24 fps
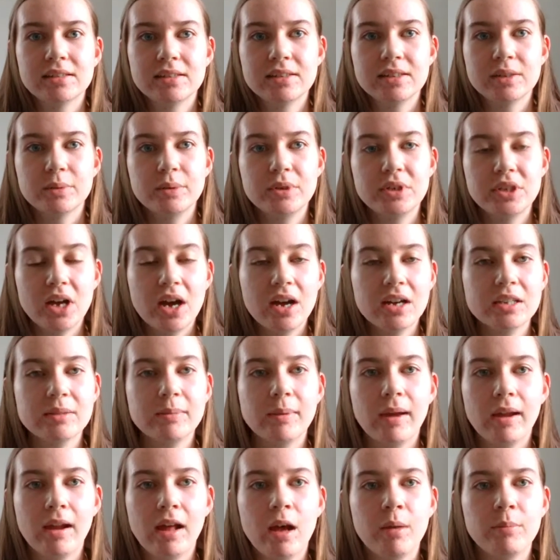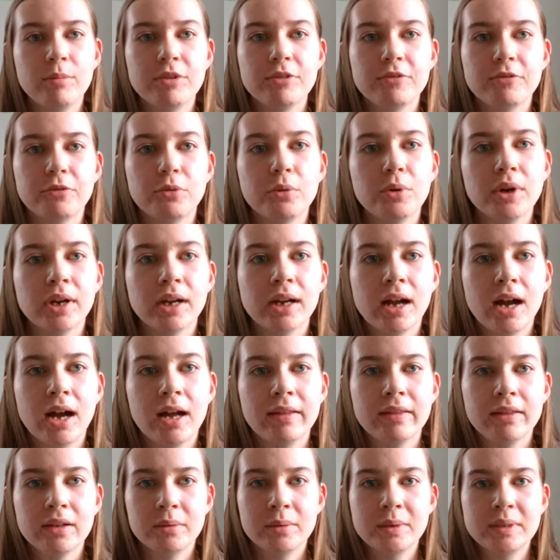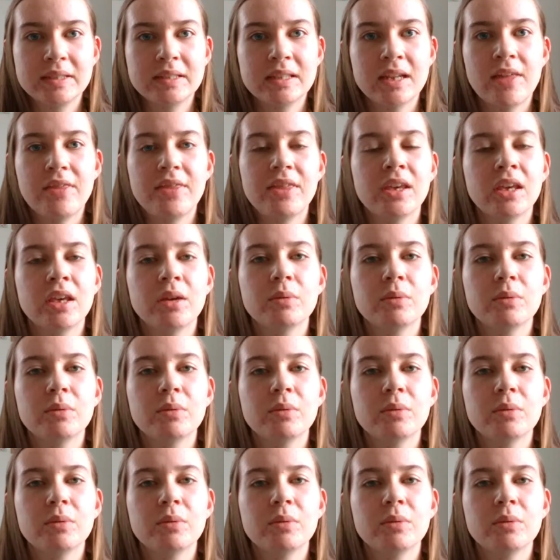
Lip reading: So we talked about how before God there was nothing.